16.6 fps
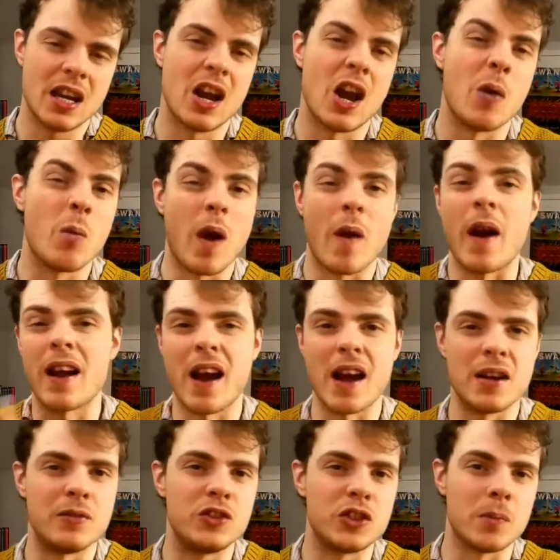and where I
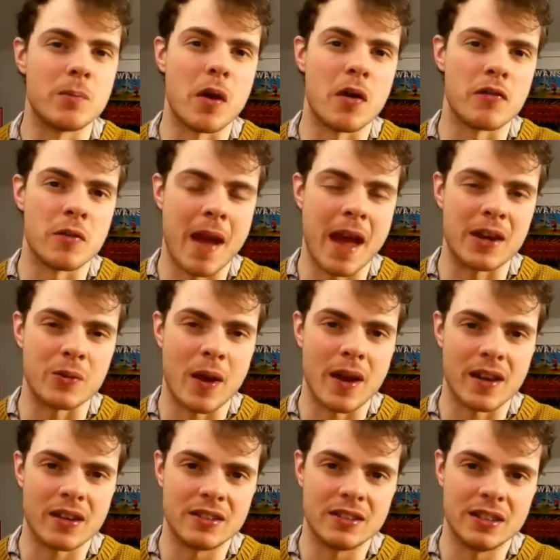kind of jump off the
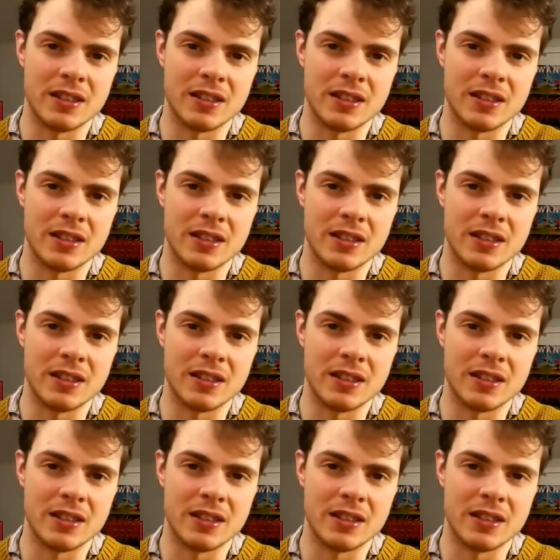bandwagon.